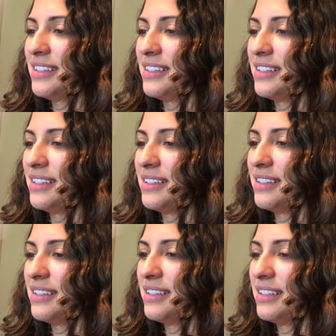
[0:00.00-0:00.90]

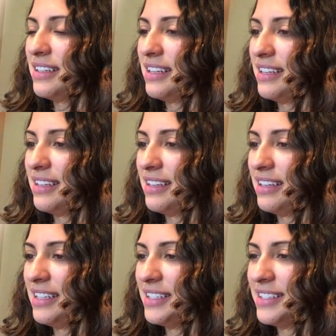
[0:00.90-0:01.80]
And
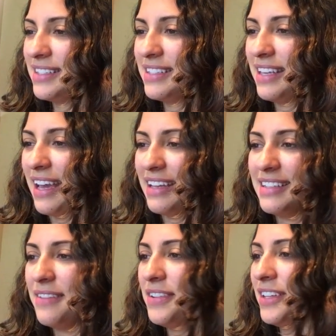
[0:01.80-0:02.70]
it's, yeah,
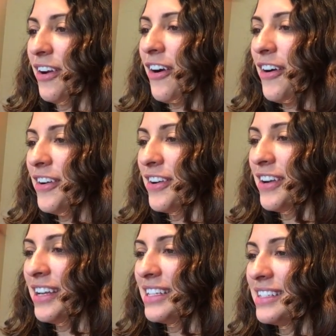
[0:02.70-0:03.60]
it's definitely harder.
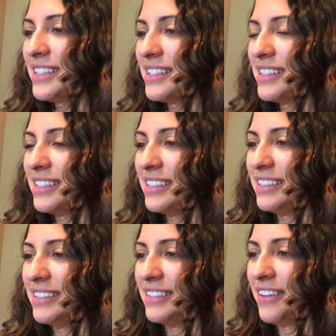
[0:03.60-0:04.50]
It's
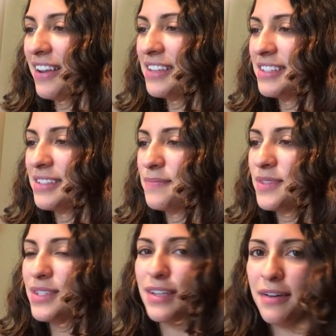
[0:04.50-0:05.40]
uh, not as
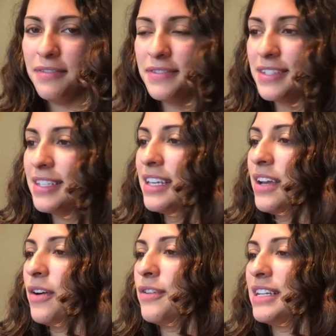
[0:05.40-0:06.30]
soft
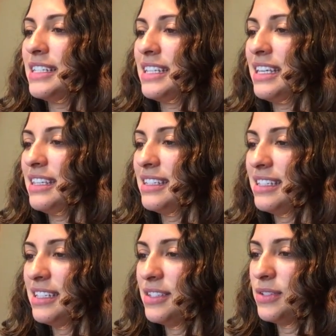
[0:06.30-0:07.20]
or as
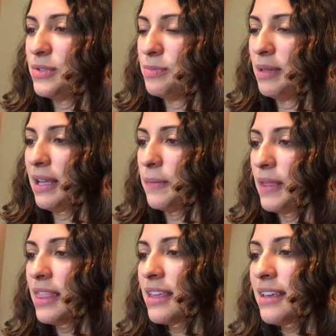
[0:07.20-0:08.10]
easy to play
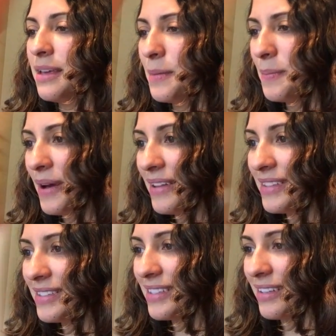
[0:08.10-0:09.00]
with.
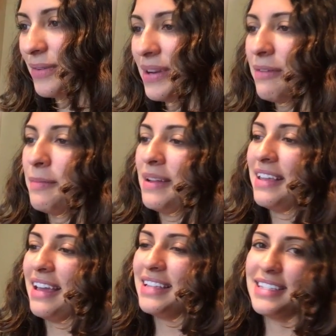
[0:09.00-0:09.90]
But, still, oh, never mind.
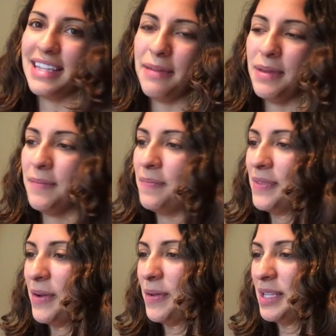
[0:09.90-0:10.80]
Yeah, it's slimy.
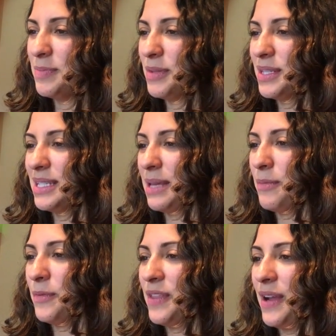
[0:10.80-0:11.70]
Oh, let's put the slime
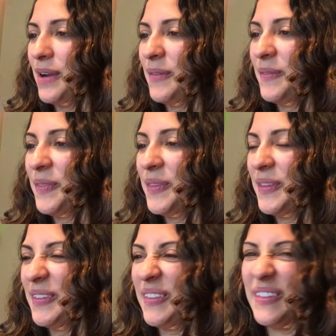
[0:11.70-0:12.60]
over there.
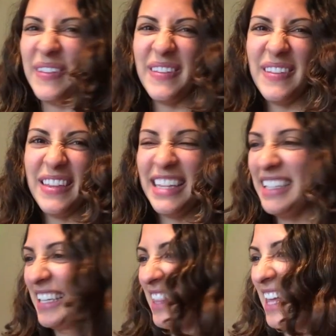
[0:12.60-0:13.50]
Oh,
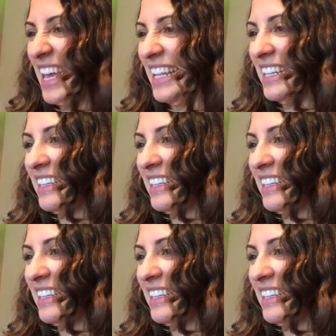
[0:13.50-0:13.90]
look at that.